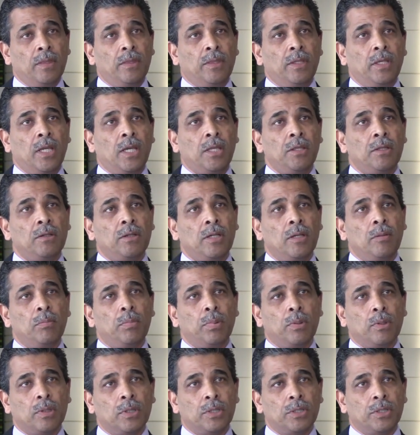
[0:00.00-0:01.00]
The other
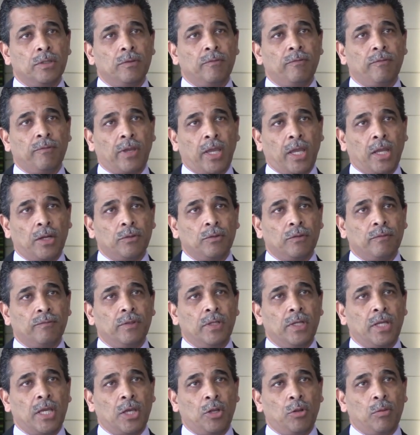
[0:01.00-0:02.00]
important fact of
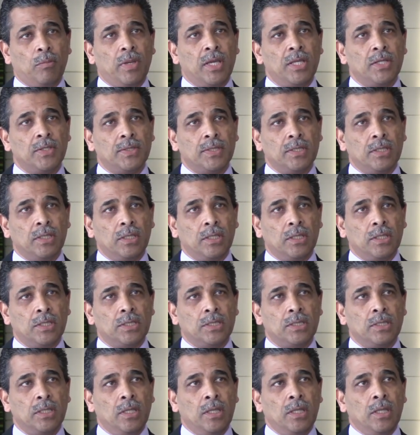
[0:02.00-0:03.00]
the nanomedicine
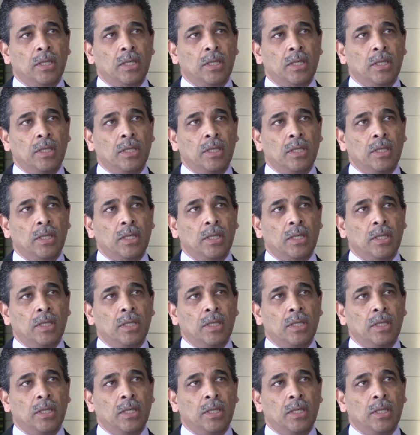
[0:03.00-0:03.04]
is